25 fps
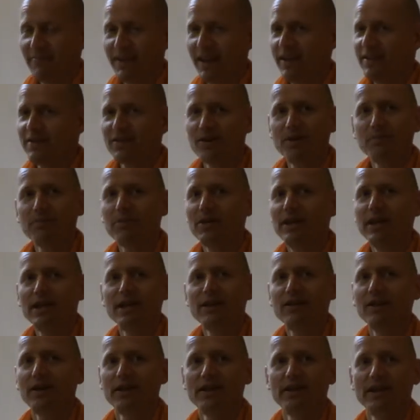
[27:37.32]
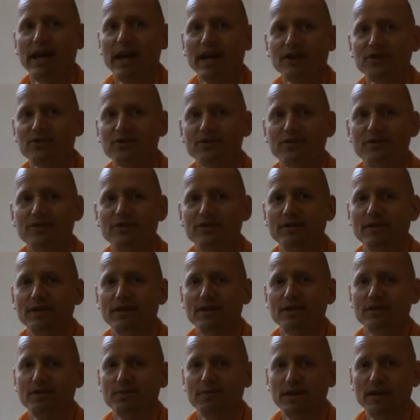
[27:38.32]
It's completely unnatural
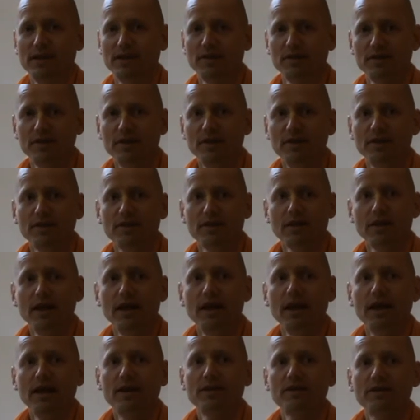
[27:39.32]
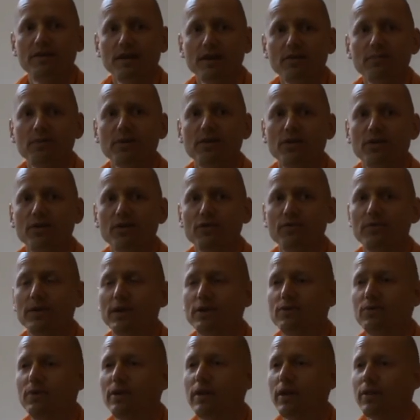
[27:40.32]
to be diseased. It's just because
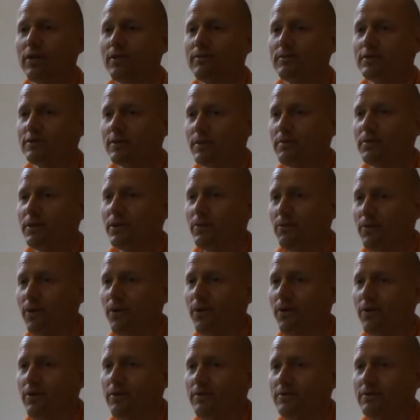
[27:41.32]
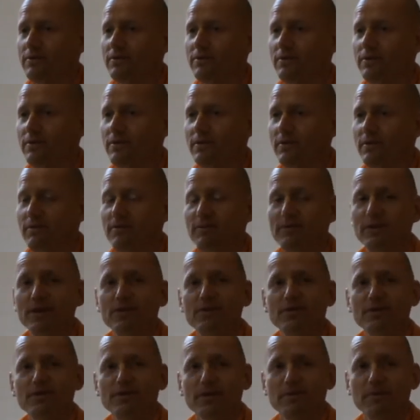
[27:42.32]
we're doing something wrong. We're
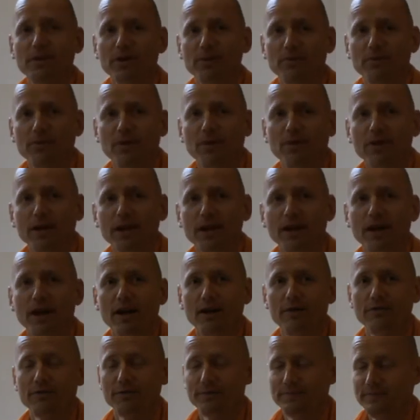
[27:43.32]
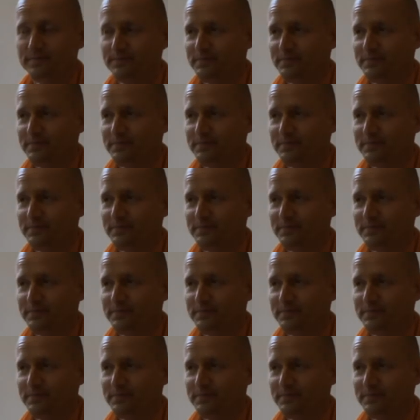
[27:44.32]
doing something wrong in life.